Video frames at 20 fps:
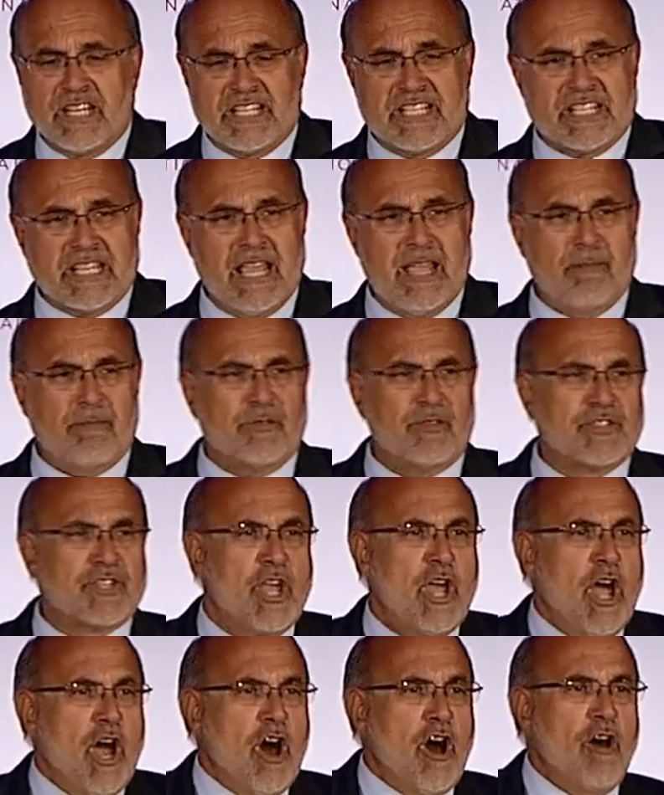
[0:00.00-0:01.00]
and
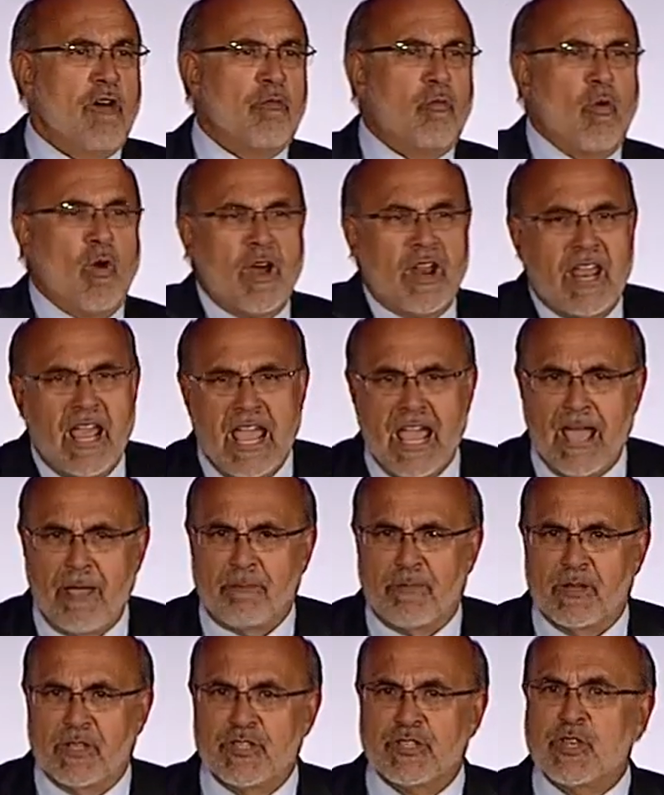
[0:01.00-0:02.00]
examples of what
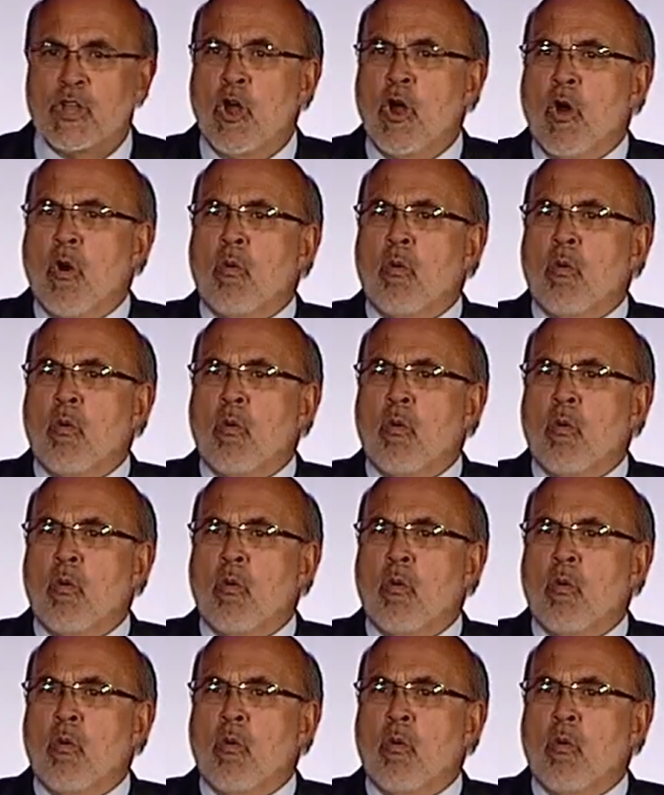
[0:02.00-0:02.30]
happens